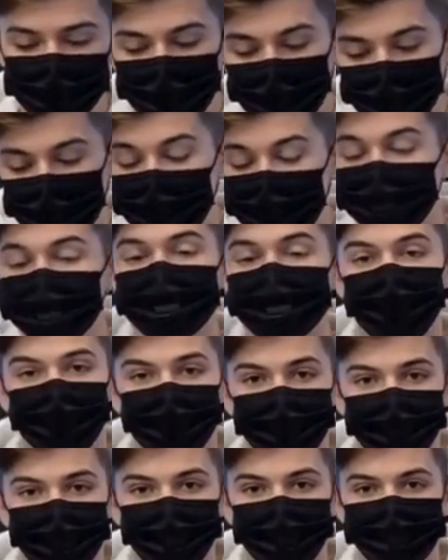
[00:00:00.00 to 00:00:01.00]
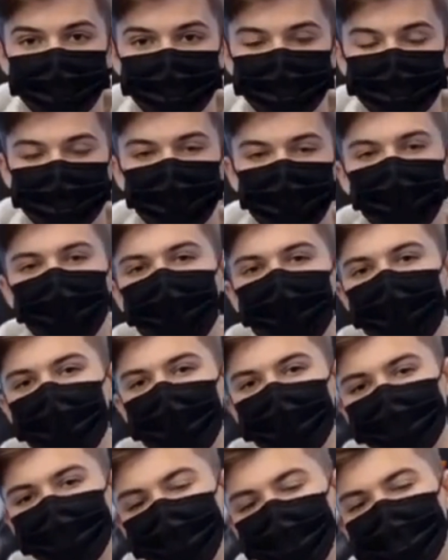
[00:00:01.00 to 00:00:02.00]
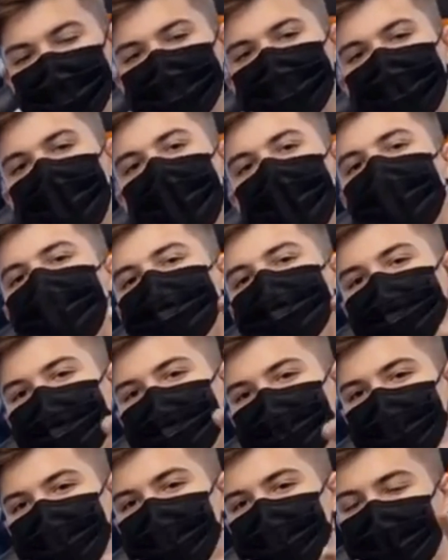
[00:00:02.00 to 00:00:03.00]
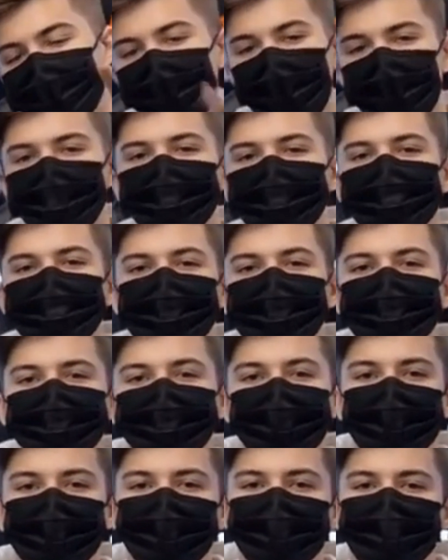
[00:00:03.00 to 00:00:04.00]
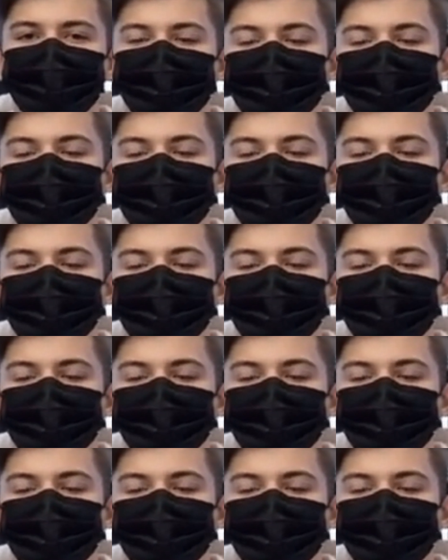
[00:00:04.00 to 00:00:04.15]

Some newer tools include built-in consistency features, letting